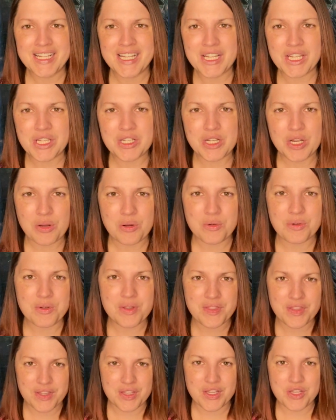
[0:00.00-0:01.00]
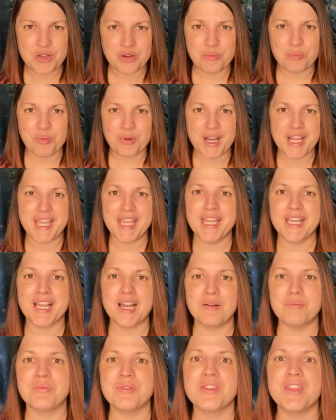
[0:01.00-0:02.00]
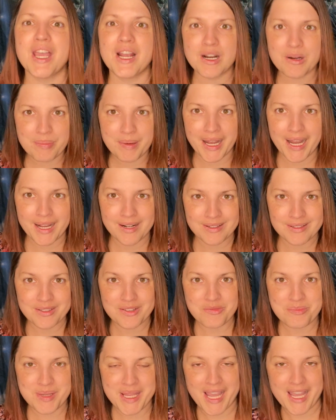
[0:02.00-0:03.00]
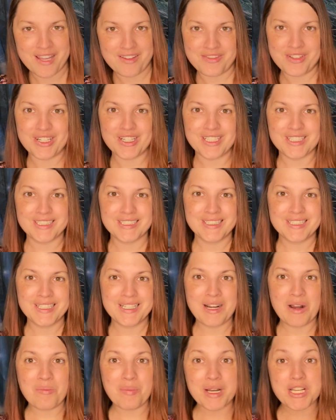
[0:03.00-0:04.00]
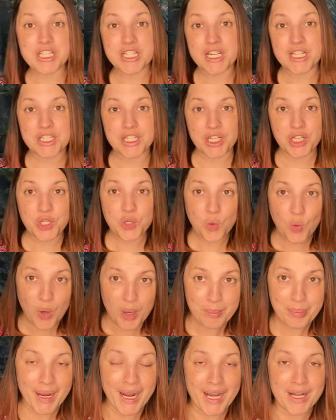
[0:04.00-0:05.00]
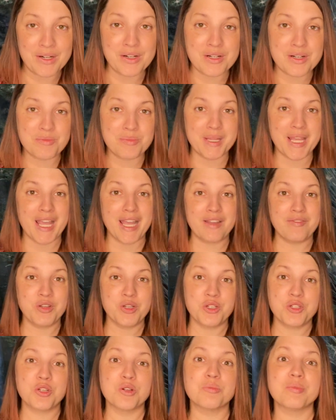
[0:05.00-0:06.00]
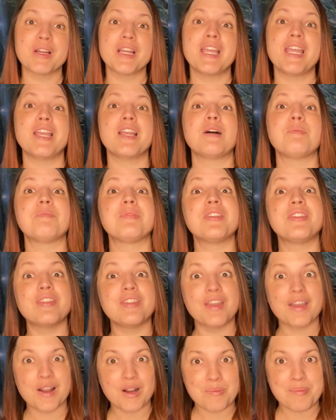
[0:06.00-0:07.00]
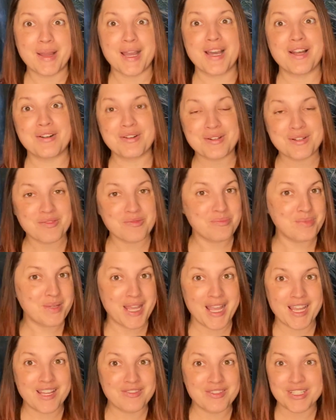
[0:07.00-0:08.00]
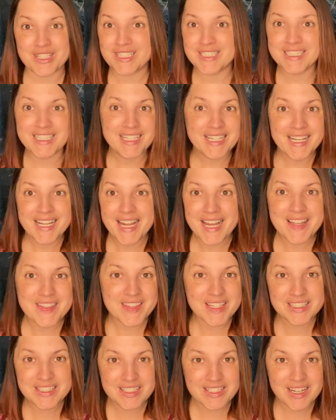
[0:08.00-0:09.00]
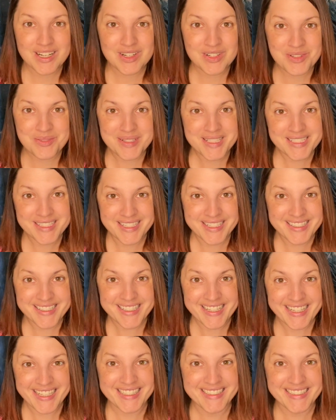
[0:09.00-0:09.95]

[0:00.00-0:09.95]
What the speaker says: You're breaking up their pattern of behavior. By changing your pattern of behavior, you're breaking up their pattern of behavior. And that's not always easy.